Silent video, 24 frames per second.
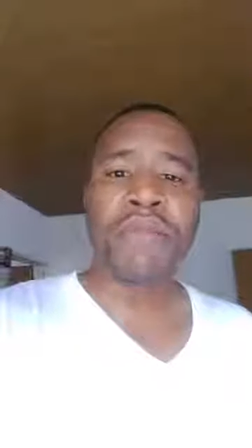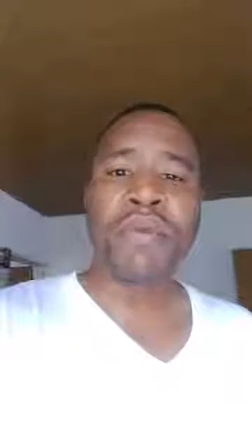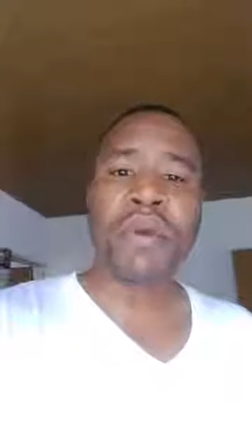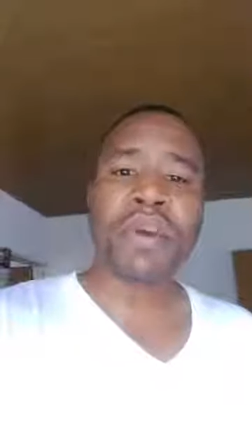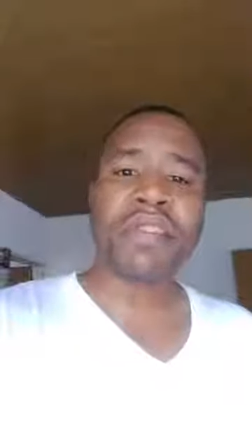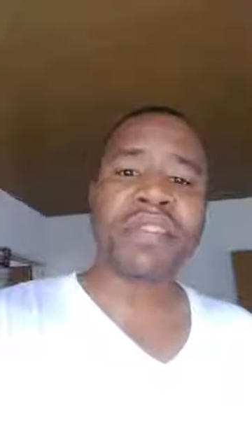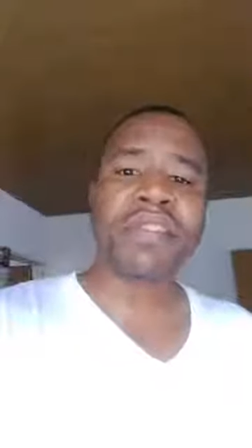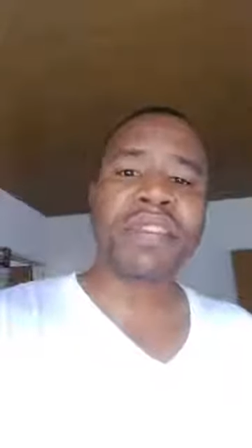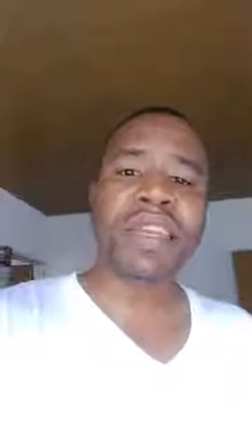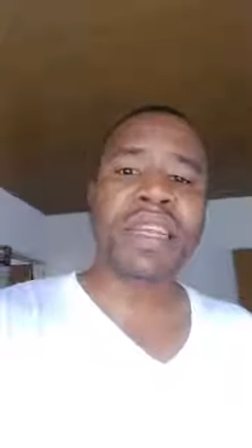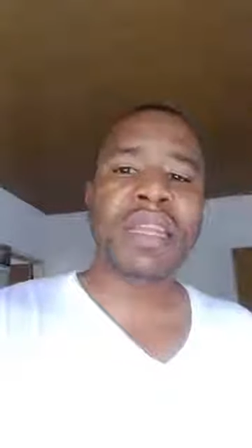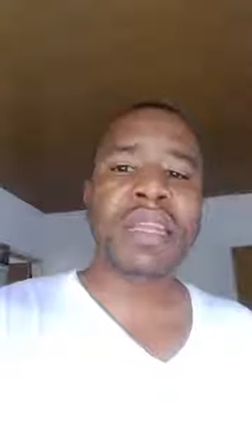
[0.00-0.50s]
you're
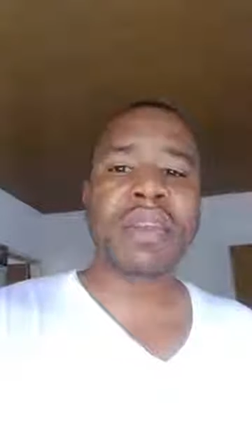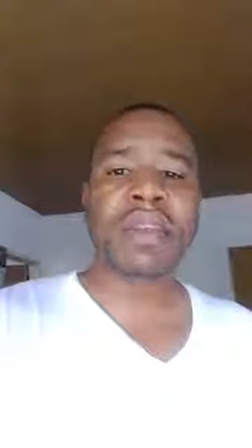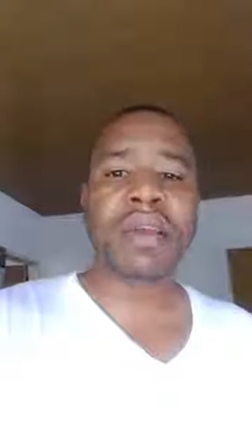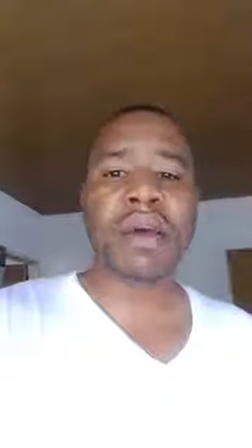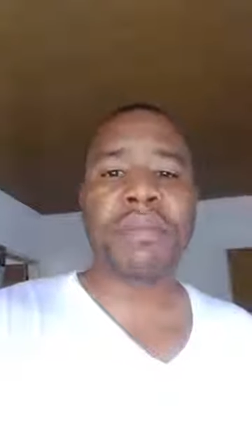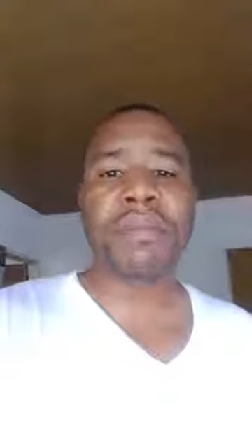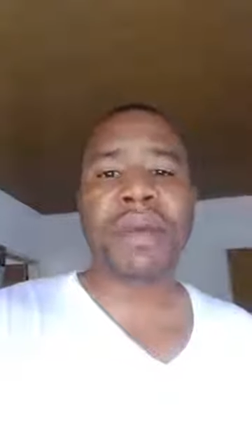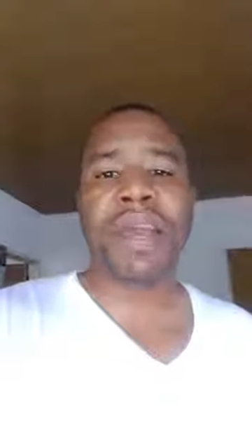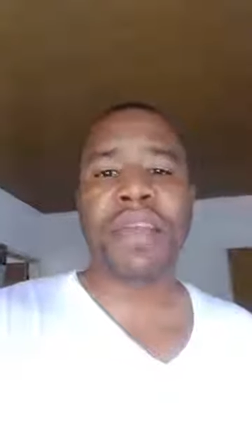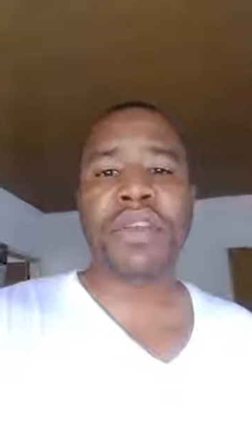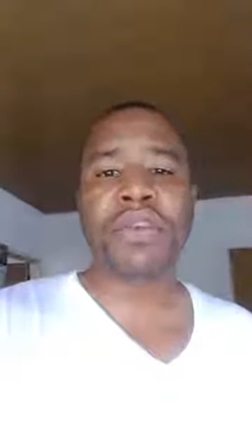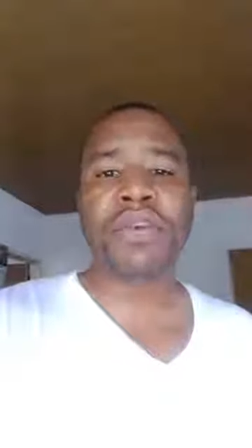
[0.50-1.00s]
seeing it on
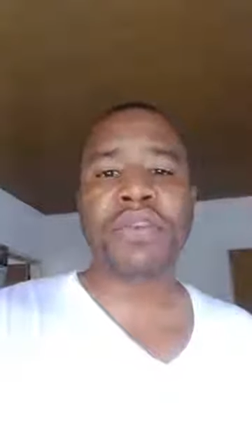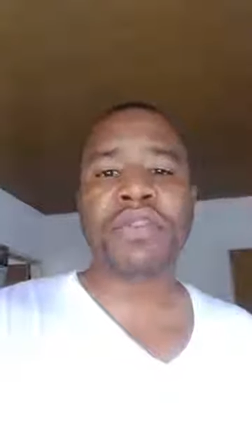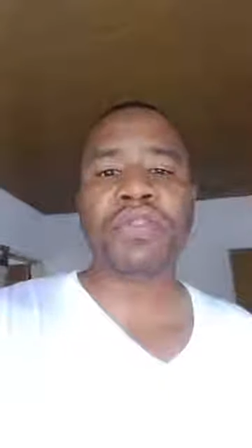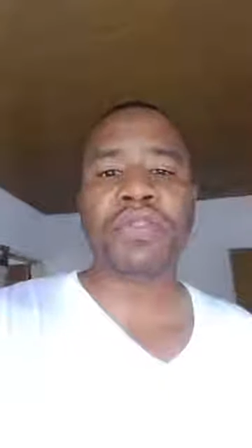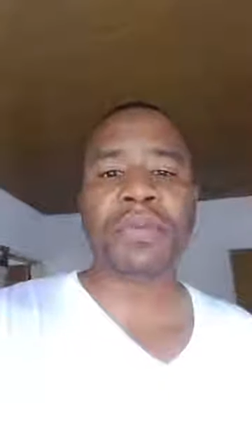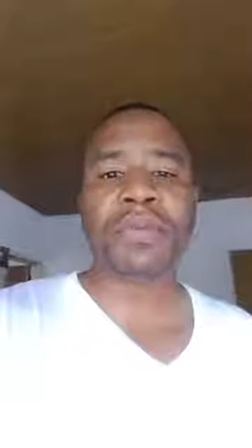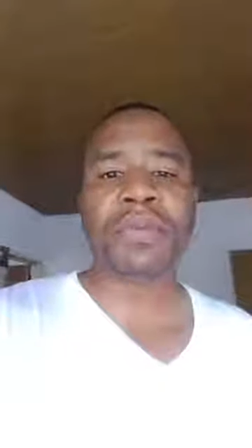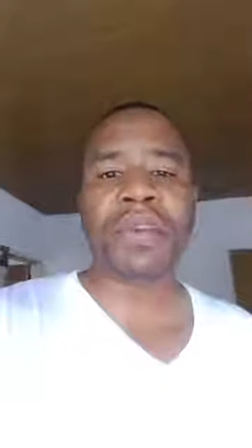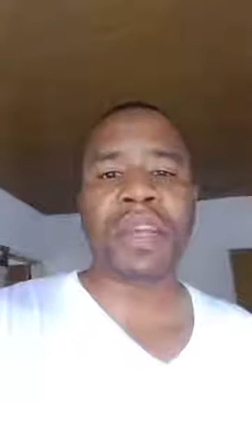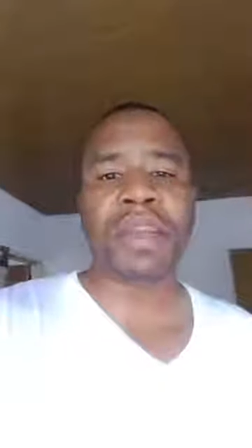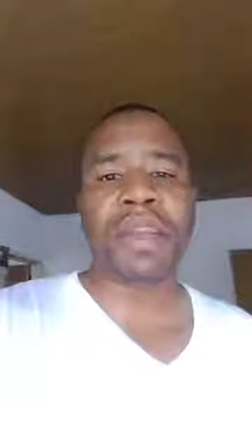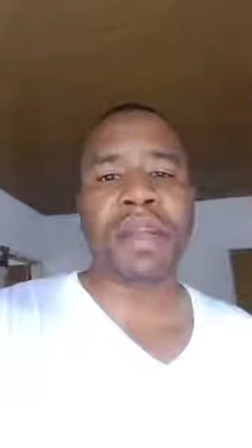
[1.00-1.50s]
my YouTube
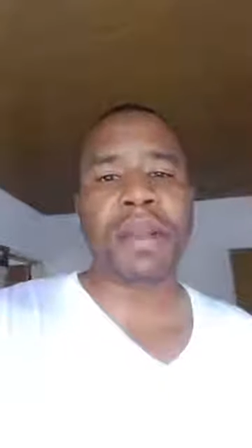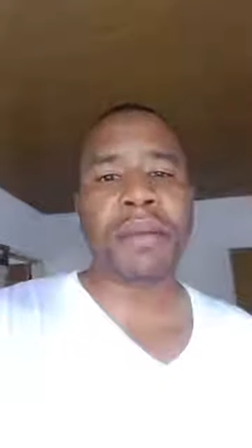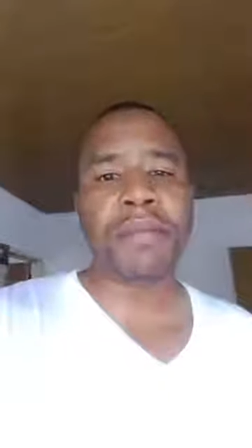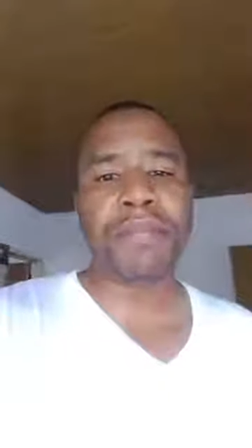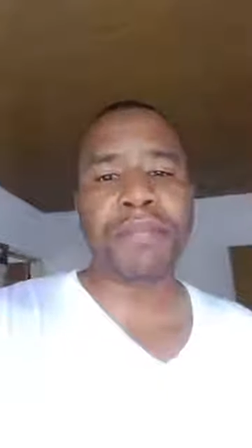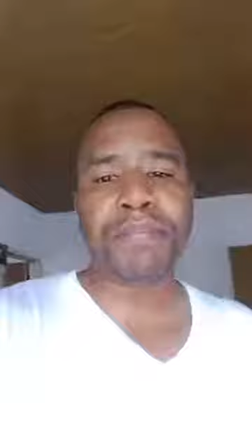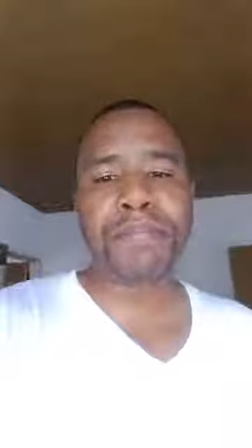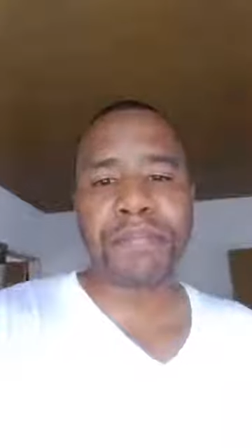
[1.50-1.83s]
channel,